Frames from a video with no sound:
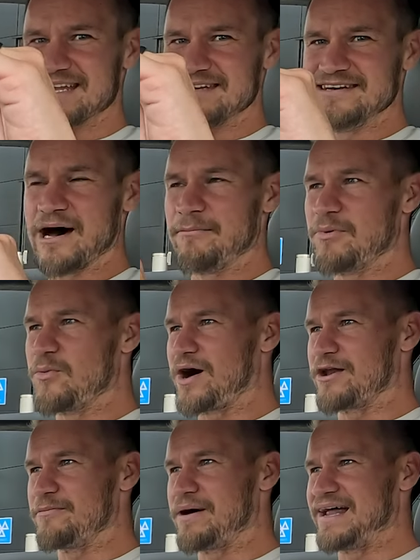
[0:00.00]
number
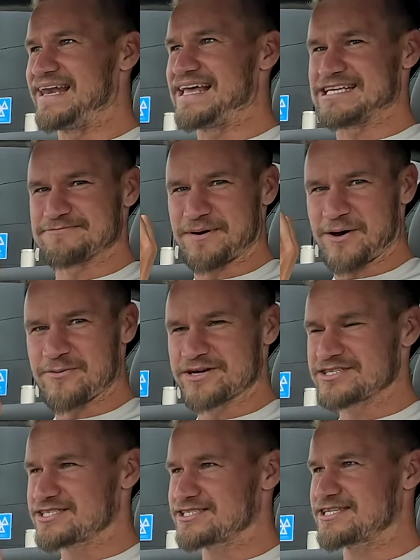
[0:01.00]
one on my list, but I want
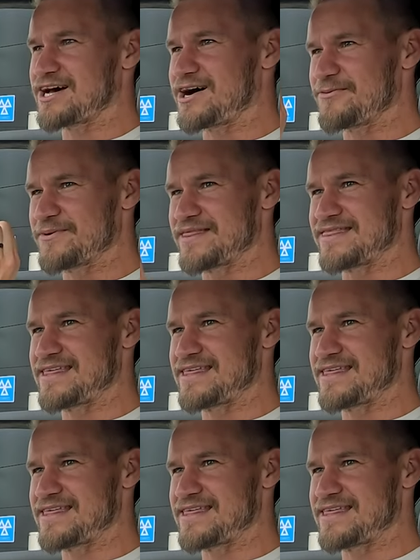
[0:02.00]
to start with